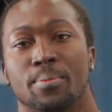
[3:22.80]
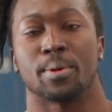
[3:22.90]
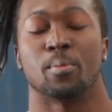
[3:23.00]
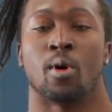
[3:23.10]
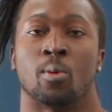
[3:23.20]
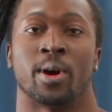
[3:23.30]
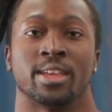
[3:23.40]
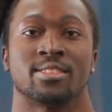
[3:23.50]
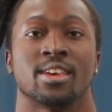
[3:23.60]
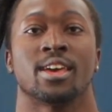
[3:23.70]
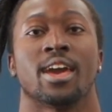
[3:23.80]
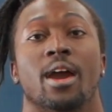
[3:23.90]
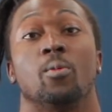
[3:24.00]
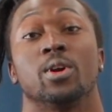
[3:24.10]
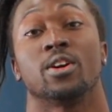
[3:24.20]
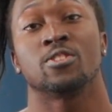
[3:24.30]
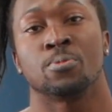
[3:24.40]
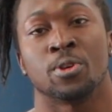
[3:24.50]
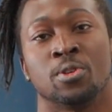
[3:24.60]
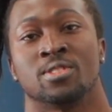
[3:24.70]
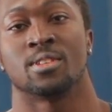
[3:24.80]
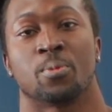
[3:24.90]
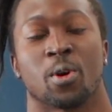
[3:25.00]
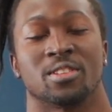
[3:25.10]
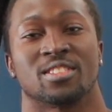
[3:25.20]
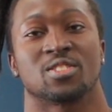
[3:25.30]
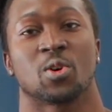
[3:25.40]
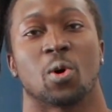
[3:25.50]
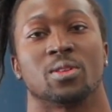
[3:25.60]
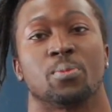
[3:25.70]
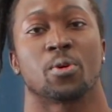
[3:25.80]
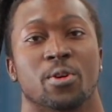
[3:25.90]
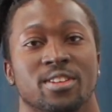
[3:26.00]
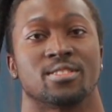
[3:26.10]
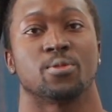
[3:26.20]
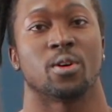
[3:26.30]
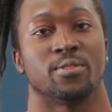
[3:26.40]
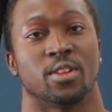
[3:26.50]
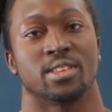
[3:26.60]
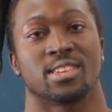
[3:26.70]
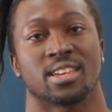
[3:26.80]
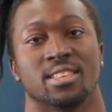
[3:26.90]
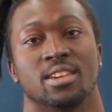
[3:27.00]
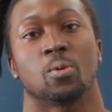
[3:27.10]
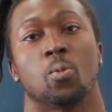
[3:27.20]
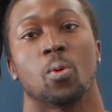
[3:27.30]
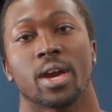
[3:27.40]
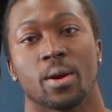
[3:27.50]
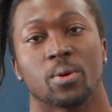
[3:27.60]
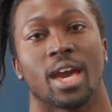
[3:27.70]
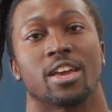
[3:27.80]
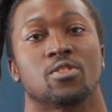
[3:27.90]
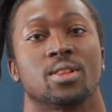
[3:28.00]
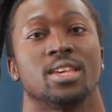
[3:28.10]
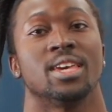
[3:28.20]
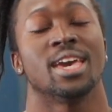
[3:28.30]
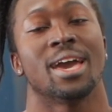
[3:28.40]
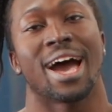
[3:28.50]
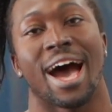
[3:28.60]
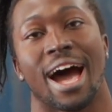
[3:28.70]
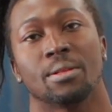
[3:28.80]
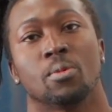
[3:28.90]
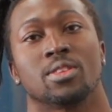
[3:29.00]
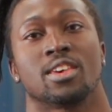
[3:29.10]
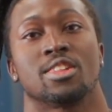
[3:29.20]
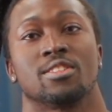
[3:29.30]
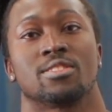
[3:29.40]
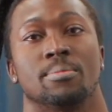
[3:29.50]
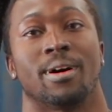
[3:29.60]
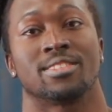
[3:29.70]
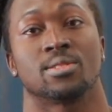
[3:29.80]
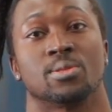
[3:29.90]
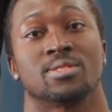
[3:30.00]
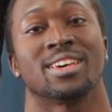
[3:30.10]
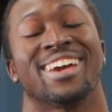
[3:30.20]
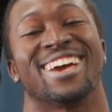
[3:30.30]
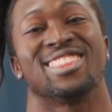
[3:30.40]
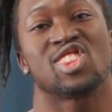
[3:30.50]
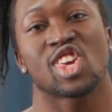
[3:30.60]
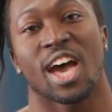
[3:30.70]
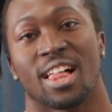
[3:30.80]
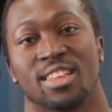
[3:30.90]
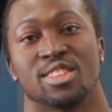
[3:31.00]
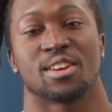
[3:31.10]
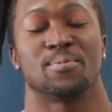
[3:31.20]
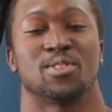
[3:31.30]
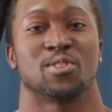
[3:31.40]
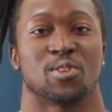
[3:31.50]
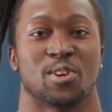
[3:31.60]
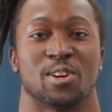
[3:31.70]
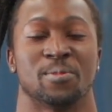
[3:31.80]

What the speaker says: a bit more weight. And we're going to be using a process called the progressive overload technique, where we actually add more tension to the muscles and challenge them to grow.